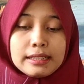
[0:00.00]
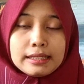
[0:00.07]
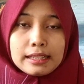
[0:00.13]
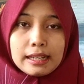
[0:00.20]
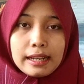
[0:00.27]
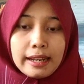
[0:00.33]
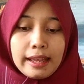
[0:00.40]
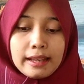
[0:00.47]

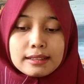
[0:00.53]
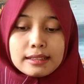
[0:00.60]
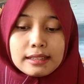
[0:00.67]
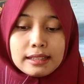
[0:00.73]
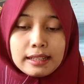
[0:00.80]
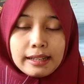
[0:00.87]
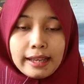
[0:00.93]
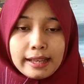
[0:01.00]
in
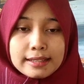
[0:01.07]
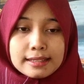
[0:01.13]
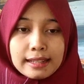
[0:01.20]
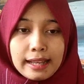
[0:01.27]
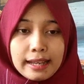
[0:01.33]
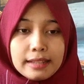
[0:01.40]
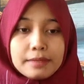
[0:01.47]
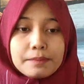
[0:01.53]
next
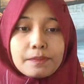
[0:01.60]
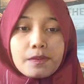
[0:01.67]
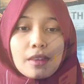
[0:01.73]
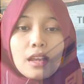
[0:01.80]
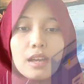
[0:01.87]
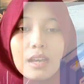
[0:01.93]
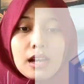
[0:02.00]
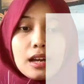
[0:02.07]
slide,
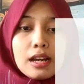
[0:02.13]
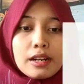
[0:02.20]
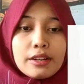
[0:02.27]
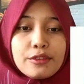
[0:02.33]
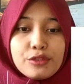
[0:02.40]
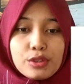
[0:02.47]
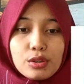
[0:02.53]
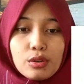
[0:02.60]

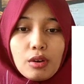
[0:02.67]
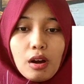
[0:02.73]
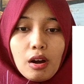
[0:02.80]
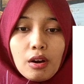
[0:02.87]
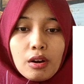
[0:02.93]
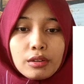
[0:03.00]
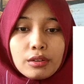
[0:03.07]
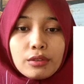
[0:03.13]
review
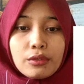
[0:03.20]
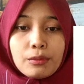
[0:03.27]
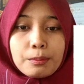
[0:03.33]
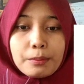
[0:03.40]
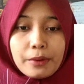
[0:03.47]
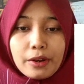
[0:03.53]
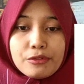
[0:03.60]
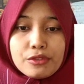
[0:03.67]
on
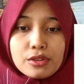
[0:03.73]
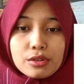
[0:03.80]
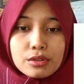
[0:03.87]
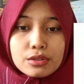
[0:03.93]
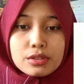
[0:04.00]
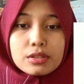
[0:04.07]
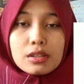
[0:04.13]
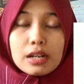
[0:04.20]

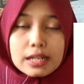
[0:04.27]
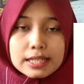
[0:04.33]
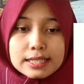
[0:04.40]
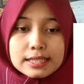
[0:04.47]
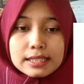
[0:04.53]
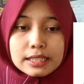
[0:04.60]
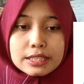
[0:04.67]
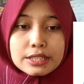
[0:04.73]
previous
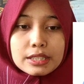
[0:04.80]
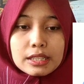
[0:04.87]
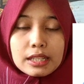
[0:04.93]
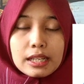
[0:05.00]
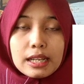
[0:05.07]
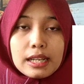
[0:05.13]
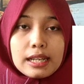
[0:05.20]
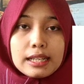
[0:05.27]
research.
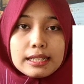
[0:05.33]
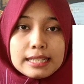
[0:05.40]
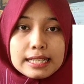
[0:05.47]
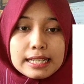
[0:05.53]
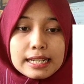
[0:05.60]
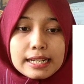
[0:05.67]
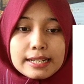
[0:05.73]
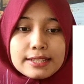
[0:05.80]

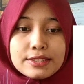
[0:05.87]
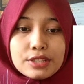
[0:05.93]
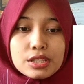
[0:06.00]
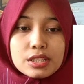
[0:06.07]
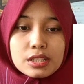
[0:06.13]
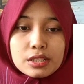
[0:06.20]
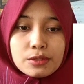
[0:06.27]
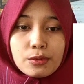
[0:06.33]
The
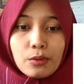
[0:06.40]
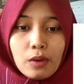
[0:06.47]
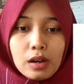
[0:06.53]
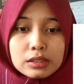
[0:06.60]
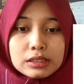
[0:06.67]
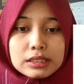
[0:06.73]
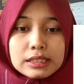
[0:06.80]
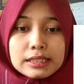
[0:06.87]
researcher
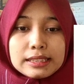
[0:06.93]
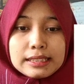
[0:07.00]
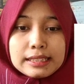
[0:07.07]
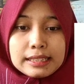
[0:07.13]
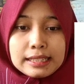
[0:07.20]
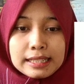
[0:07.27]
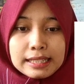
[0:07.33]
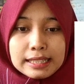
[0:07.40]
found that
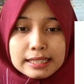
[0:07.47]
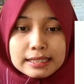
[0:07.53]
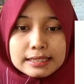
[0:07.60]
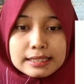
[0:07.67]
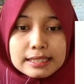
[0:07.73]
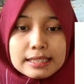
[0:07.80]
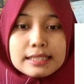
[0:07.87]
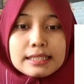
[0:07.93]
these
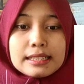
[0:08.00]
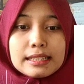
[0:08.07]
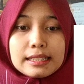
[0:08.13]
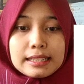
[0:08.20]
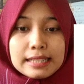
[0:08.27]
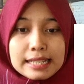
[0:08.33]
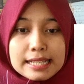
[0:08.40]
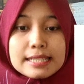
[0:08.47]

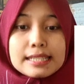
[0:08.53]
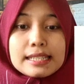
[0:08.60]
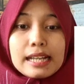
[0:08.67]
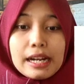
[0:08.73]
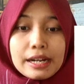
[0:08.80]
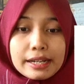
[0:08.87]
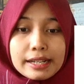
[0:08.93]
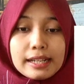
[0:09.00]

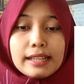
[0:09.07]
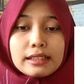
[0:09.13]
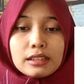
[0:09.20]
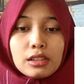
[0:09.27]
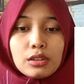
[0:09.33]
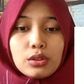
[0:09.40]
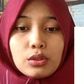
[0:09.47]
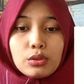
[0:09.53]
are
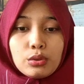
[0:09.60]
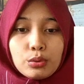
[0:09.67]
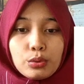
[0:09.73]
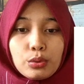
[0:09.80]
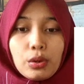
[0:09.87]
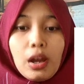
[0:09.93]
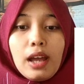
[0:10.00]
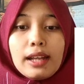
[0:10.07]
related
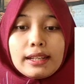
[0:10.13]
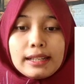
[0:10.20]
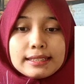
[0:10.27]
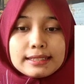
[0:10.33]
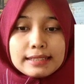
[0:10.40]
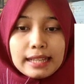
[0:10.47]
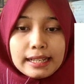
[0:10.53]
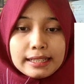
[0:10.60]
to the
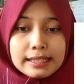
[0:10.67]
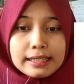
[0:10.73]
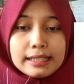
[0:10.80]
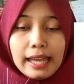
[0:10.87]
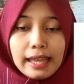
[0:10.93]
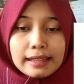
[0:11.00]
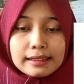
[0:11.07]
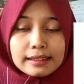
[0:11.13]
study
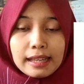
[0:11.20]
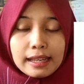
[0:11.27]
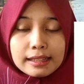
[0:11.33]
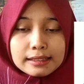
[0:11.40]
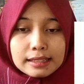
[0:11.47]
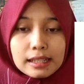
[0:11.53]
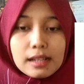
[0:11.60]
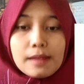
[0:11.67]

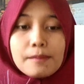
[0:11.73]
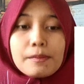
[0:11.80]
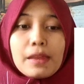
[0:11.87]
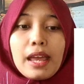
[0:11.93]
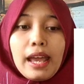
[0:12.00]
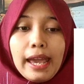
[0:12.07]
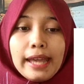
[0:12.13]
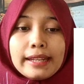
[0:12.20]
entitled
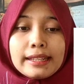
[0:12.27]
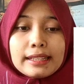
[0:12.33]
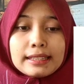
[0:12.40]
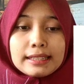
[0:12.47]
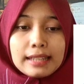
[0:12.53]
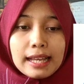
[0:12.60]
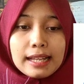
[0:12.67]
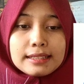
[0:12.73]
An
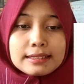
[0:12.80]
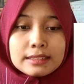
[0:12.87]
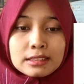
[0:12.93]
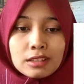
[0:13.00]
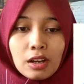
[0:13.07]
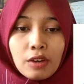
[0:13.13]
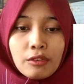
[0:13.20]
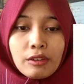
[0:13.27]
Analysis
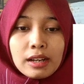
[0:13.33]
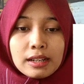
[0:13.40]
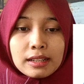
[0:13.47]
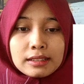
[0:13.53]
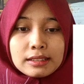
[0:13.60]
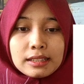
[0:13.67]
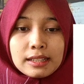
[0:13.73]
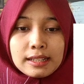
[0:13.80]
of
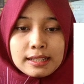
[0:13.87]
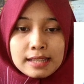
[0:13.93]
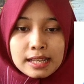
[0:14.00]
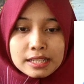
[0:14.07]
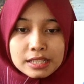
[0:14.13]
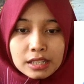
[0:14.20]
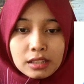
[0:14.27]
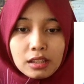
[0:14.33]

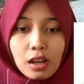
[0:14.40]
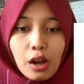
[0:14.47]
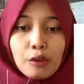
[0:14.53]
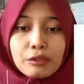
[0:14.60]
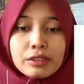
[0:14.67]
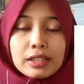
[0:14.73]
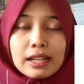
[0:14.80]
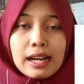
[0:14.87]
Characterization
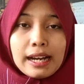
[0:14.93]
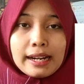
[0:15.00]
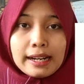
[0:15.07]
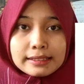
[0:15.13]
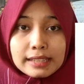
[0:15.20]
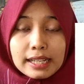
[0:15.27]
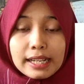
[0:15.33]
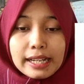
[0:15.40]
of the
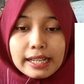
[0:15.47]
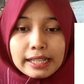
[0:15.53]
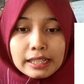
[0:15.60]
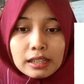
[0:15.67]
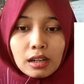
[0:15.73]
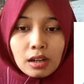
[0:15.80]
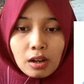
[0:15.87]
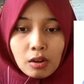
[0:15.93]
Character in
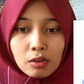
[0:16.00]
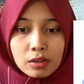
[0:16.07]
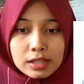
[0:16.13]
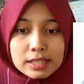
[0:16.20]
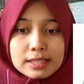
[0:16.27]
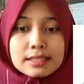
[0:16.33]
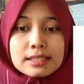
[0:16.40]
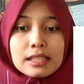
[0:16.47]

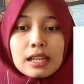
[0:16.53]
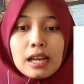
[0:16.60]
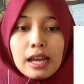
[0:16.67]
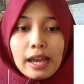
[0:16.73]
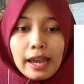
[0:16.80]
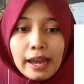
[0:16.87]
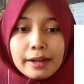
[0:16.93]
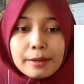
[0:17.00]
Rowling's
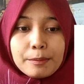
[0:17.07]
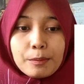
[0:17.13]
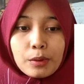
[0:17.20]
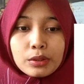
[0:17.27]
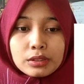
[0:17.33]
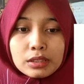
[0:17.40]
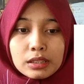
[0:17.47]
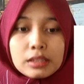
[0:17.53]
Harry
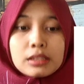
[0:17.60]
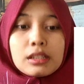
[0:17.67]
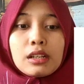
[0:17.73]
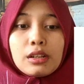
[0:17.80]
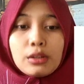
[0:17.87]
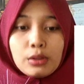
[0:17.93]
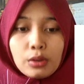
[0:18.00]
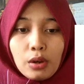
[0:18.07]
Potter
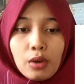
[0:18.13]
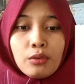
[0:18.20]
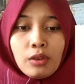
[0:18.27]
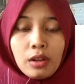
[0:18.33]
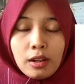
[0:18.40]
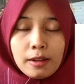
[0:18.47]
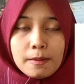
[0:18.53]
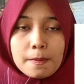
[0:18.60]

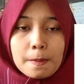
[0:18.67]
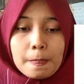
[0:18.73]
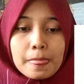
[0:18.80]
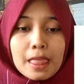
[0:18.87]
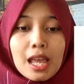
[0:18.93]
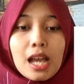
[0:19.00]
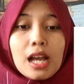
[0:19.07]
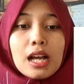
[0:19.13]
novel.
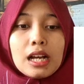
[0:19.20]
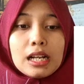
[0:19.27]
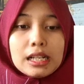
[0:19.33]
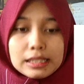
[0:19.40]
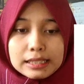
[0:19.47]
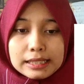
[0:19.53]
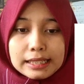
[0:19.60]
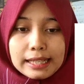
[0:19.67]

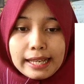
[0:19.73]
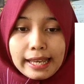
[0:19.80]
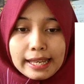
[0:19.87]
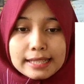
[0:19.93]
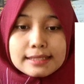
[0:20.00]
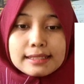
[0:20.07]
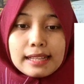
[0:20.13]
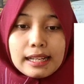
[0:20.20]
A
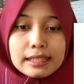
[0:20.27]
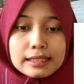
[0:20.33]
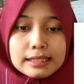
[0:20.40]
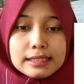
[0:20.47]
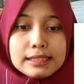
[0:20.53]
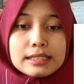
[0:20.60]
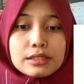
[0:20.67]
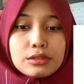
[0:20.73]
case study,
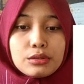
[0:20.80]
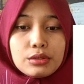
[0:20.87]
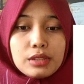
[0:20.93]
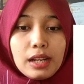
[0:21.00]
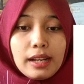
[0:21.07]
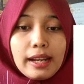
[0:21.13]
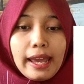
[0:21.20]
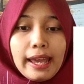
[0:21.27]
the
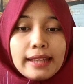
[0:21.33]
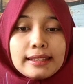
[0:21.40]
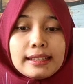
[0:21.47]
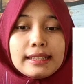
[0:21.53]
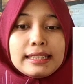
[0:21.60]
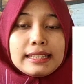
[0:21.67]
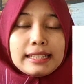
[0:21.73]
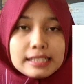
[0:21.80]
student at
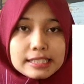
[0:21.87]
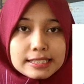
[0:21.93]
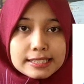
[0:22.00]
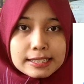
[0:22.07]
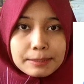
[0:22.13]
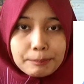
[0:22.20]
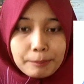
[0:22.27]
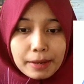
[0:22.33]
English
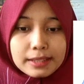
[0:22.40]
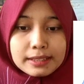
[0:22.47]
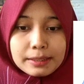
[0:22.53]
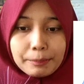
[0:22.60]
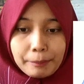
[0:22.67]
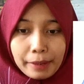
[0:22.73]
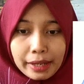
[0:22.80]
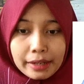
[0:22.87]

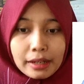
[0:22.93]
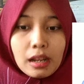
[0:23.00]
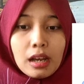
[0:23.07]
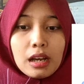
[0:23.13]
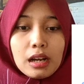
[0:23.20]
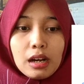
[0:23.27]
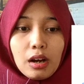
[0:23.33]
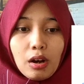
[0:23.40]
Department
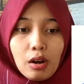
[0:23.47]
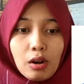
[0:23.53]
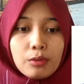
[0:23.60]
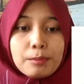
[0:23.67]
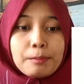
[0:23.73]
of